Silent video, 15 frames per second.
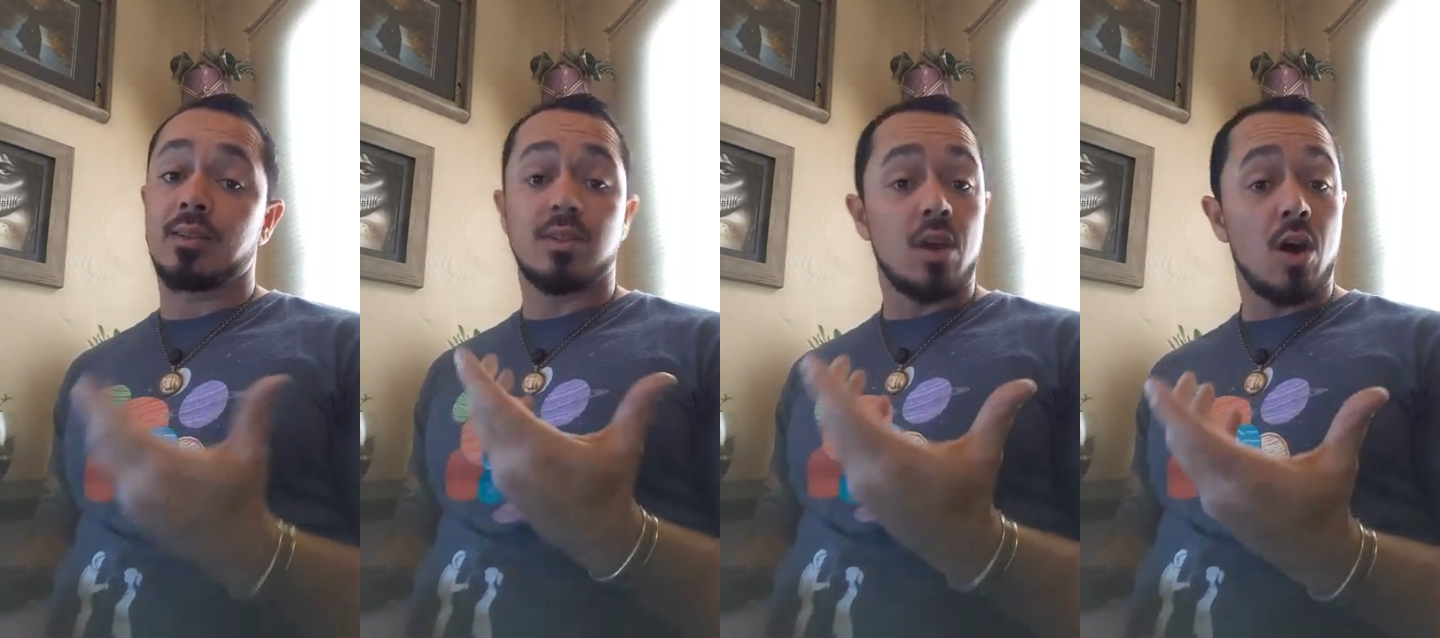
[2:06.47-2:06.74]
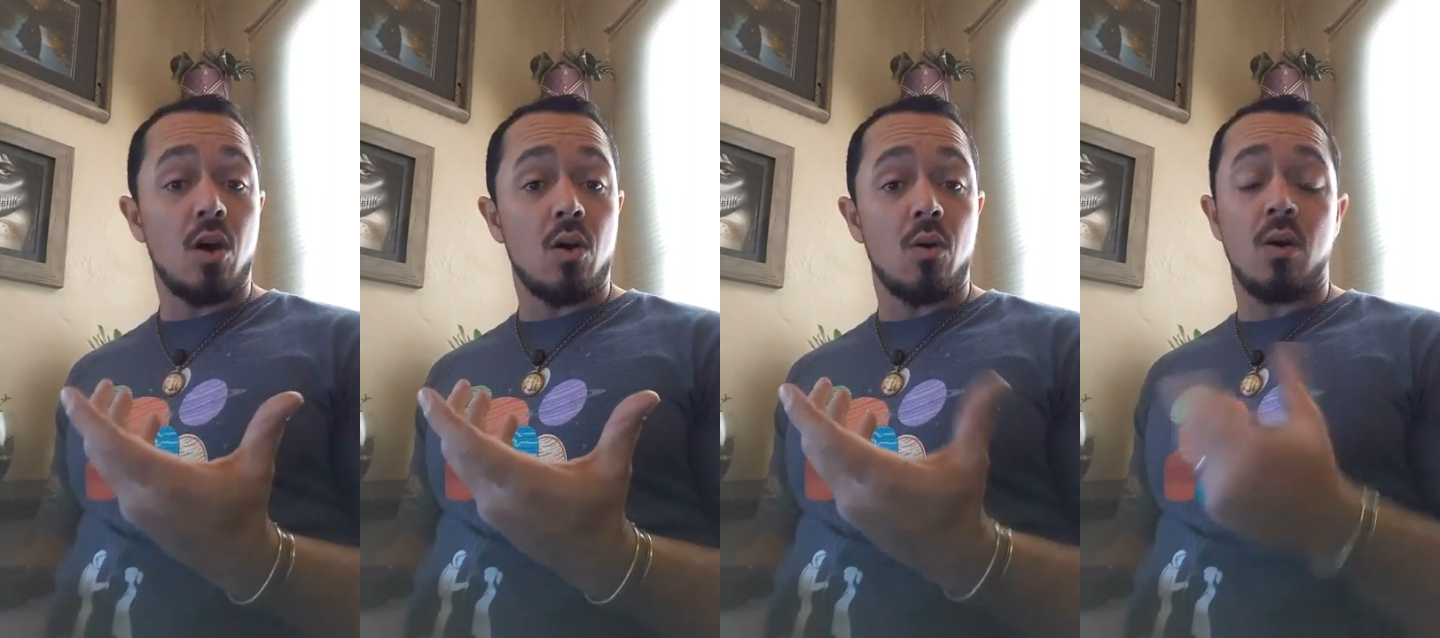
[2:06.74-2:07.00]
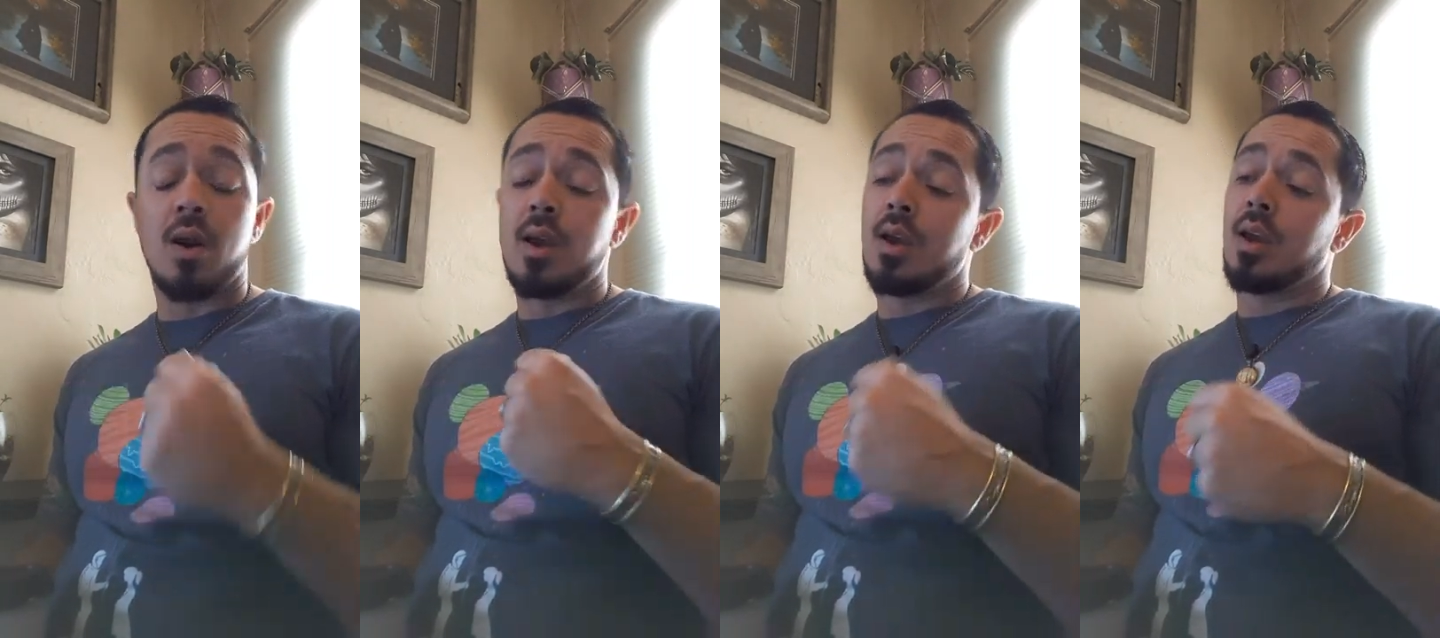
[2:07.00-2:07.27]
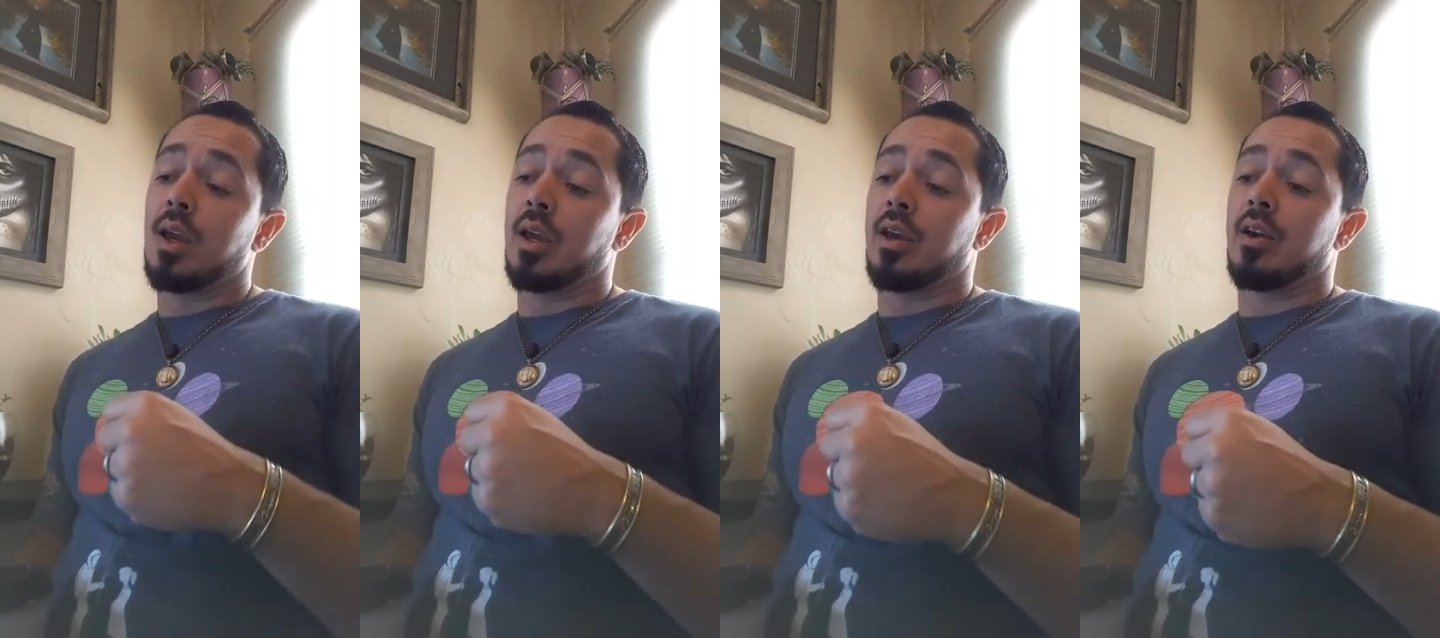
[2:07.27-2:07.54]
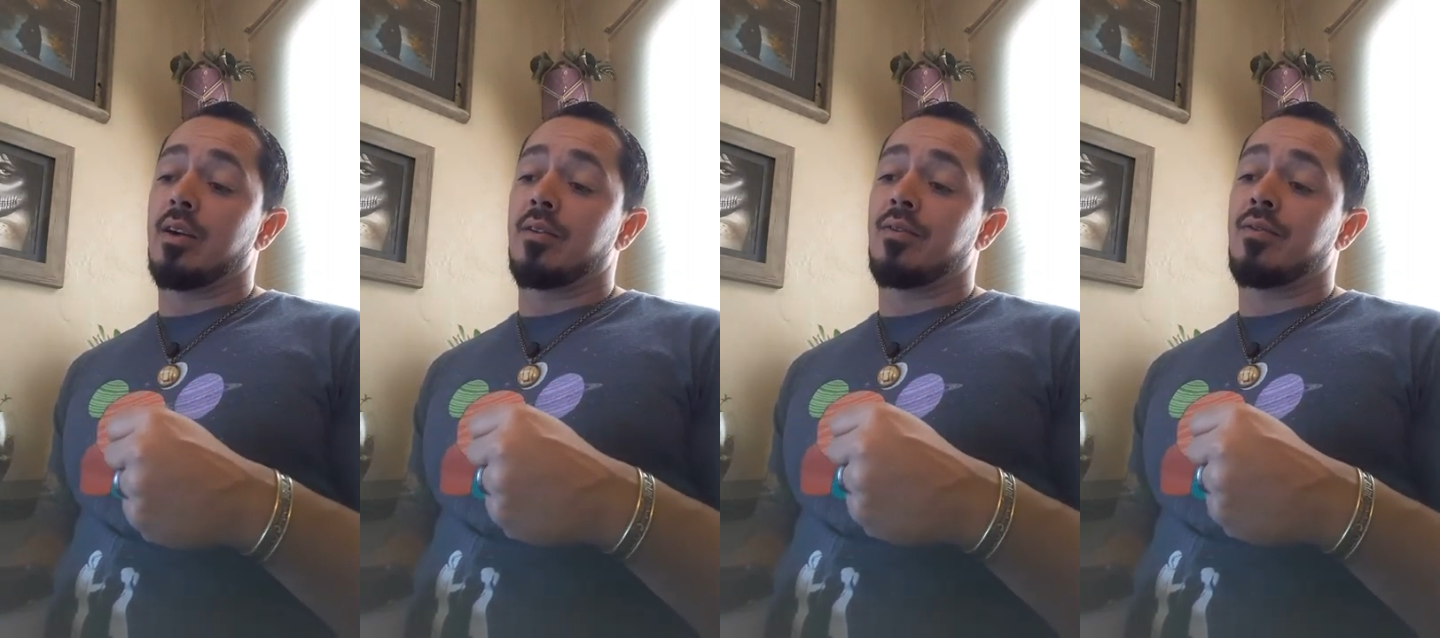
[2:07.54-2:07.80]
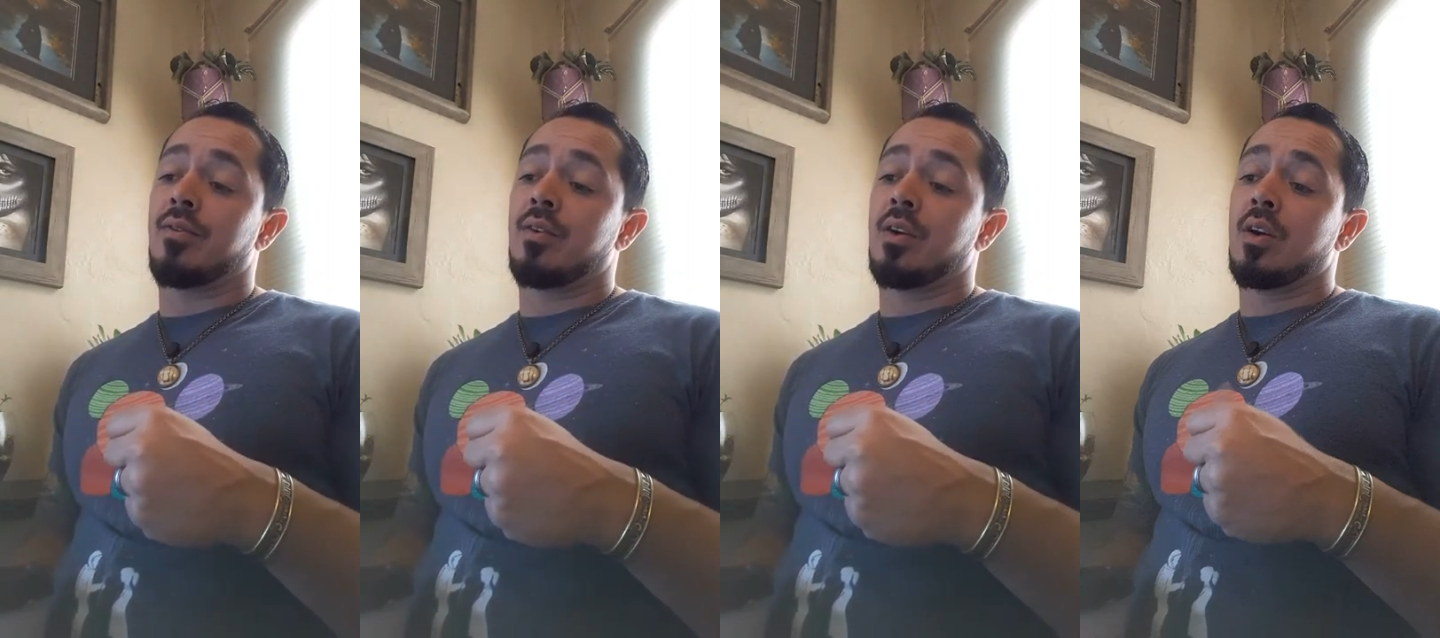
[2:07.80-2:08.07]
So
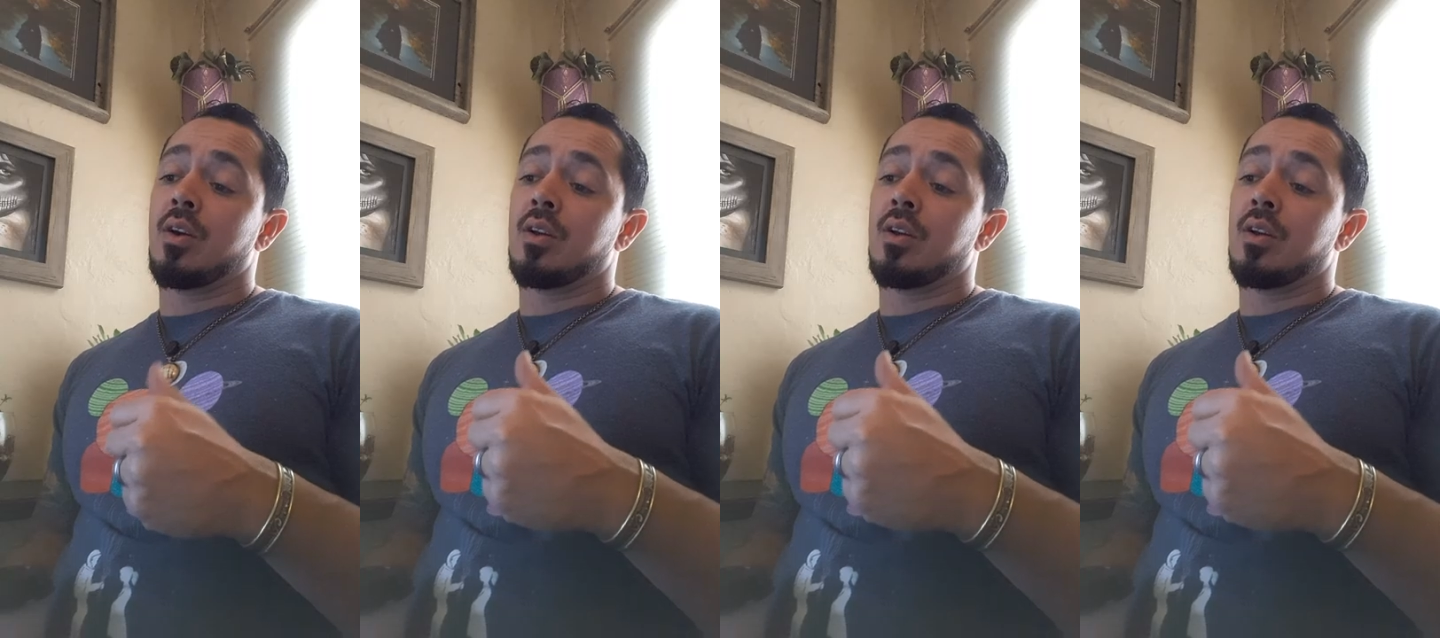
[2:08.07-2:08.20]
if,